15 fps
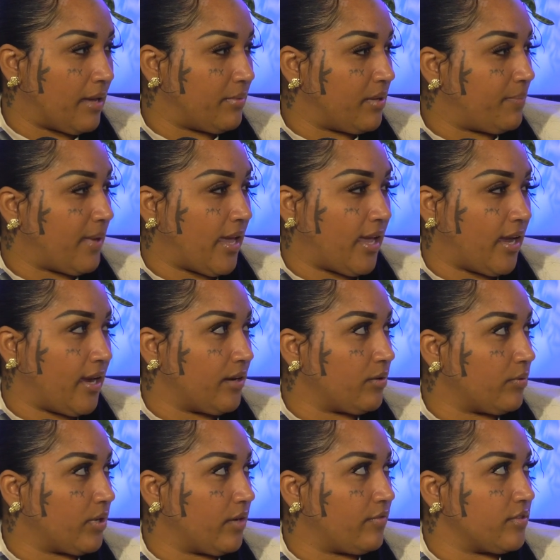be paid, or
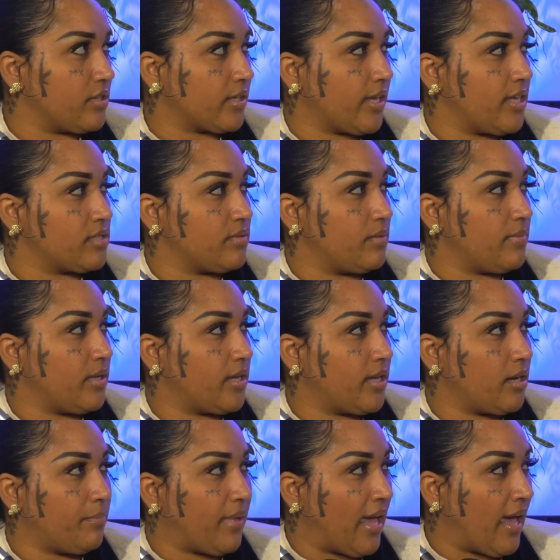whatever the case may be, get
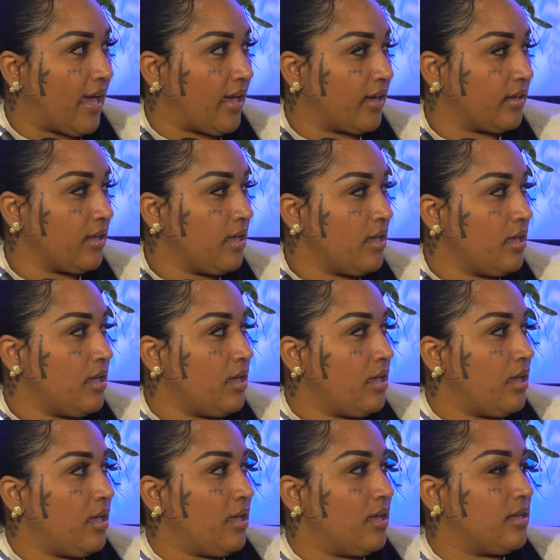a bag,
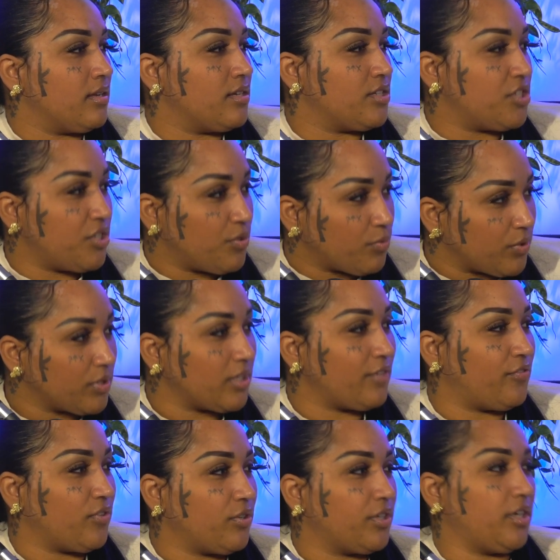do you really
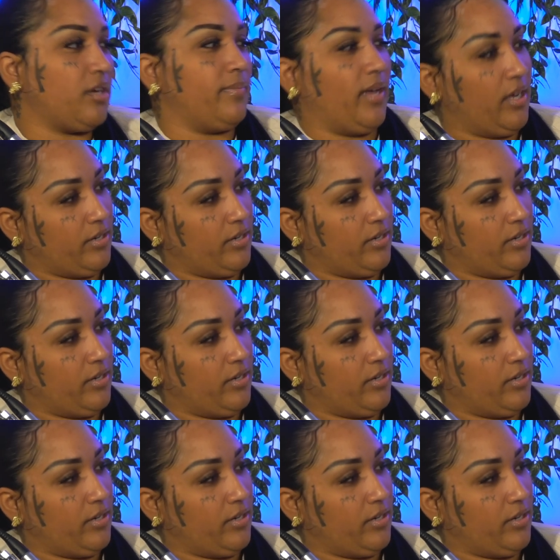feel good about